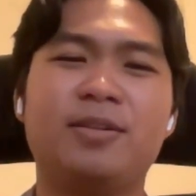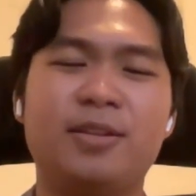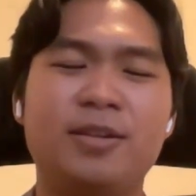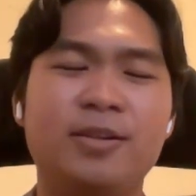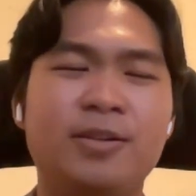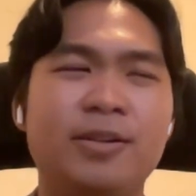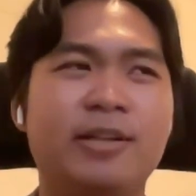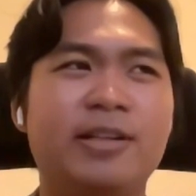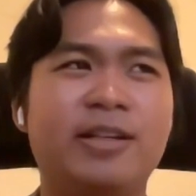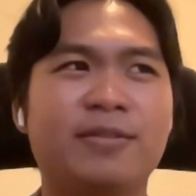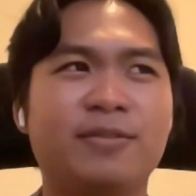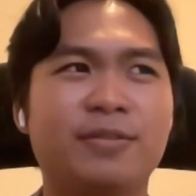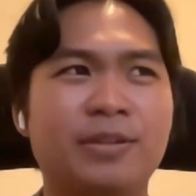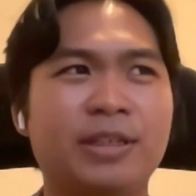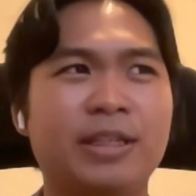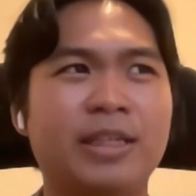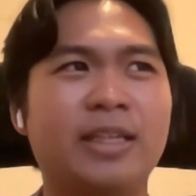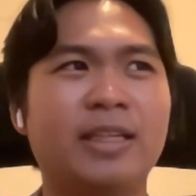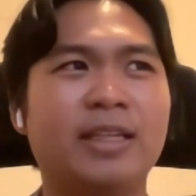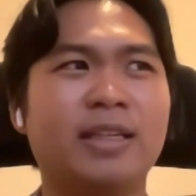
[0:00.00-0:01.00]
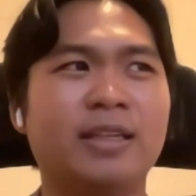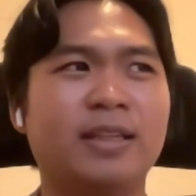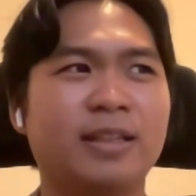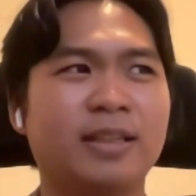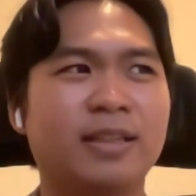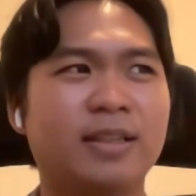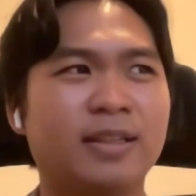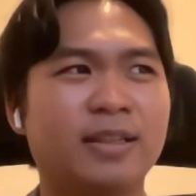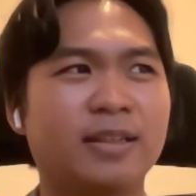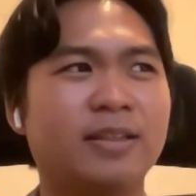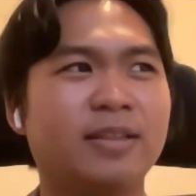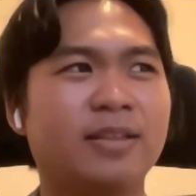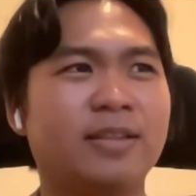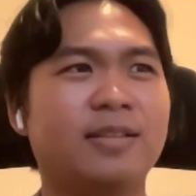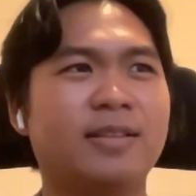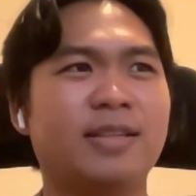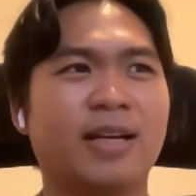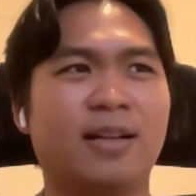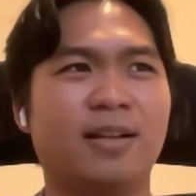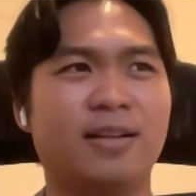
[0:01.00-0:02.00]
you're definitely
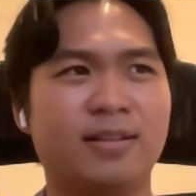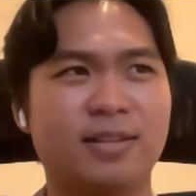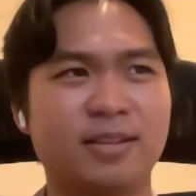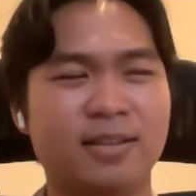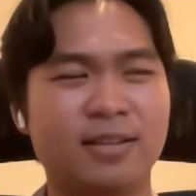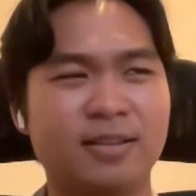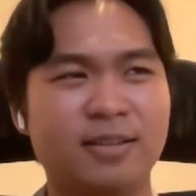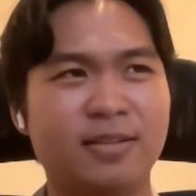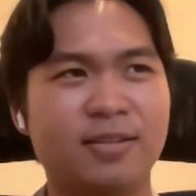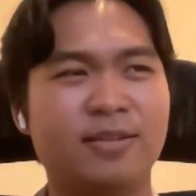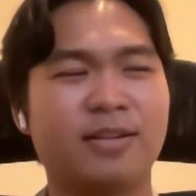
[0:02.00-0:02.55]
talented.